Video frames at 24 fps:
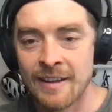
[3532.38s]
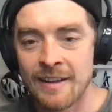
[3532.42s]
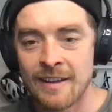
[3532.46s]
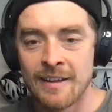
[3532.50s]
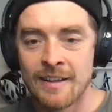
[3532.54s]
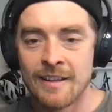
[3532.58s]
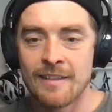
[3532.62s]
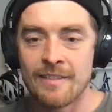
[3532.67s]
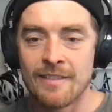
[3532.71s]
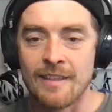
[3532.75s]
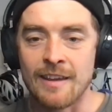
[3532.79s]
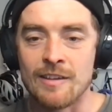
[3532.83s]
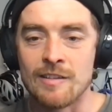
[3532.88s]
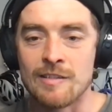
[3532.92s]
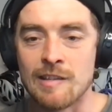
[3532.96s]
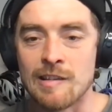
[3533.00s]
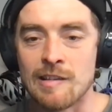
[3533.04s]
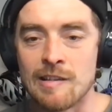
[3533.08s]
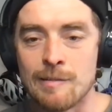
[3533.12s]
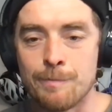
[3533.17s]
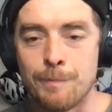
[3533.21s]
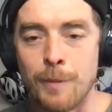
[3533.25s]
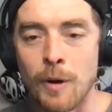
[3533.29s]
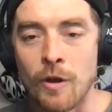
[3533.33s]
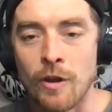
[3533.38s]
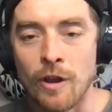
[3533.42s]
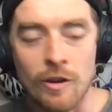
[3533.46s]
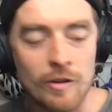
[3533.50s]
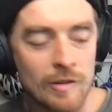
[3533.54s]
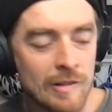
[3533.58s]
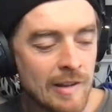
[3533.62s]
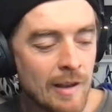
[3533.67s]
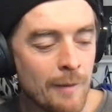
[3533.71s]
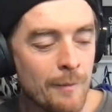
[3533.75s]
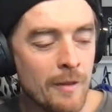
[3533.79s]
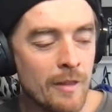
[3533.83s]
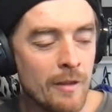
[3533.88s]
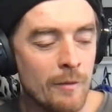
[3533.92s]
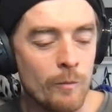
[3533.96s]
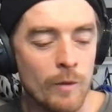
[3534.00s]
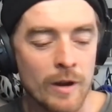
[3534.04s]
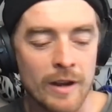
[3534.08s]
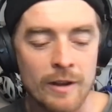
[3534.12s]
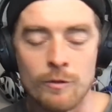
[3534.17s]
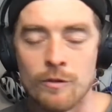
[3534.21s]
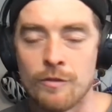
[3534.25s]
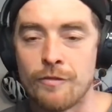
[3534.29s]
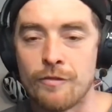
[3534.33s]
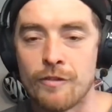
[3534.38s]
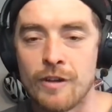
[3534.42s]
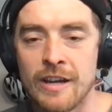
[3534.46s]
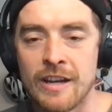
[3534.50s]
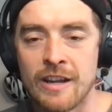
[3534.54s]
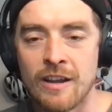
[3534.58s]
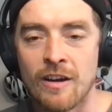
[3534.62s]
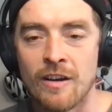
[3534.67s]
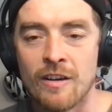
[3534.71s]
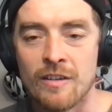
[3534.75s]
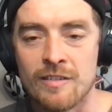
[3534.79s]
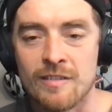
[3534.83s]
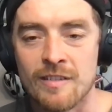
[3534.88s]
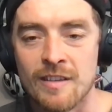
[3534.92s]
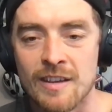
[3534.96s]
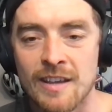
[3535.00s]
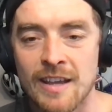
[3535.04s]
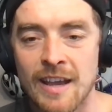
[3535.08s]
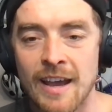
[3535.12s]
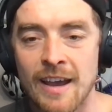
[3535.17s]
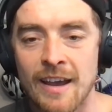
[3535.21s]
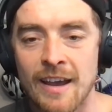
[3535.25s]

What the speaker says: they used to spono some of them when it was Freecaster. Yeah.